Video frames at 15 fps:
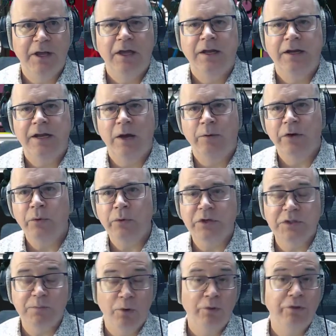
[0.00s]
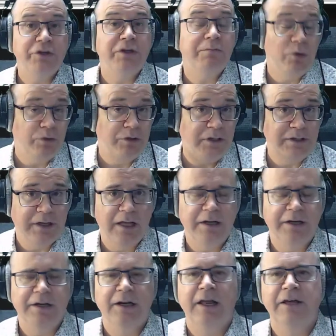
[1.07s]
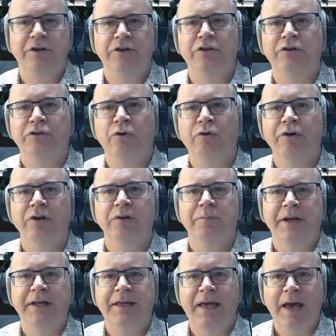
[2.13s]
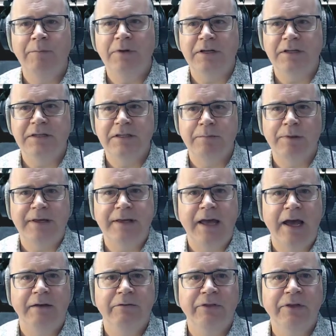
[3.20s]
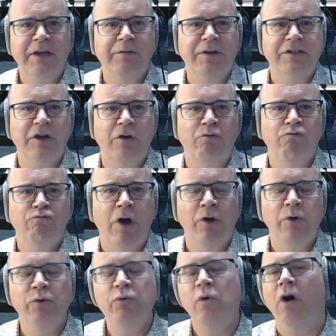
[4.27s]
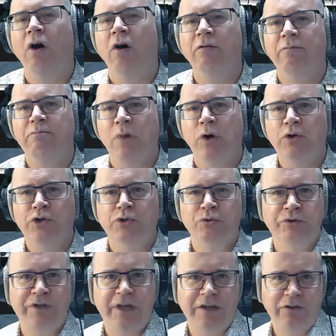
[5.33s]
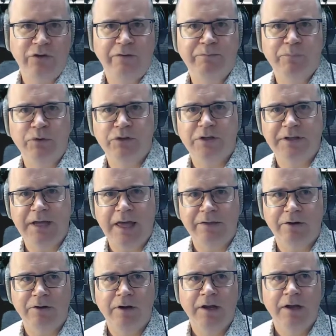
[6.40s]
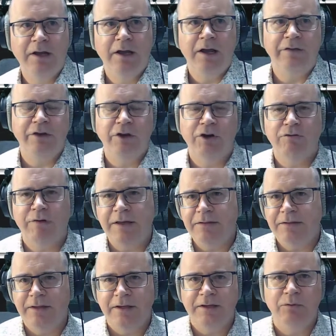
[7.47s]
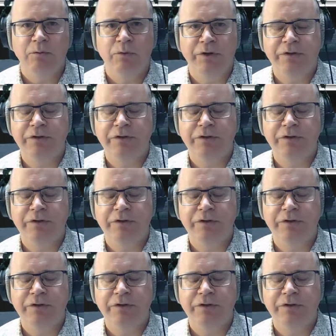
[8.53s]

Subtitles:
Now, we're going to explore this in more detail in a later tutorial, but a cabinet is simply, think of it as a row of modules that you have put together. And the great thing with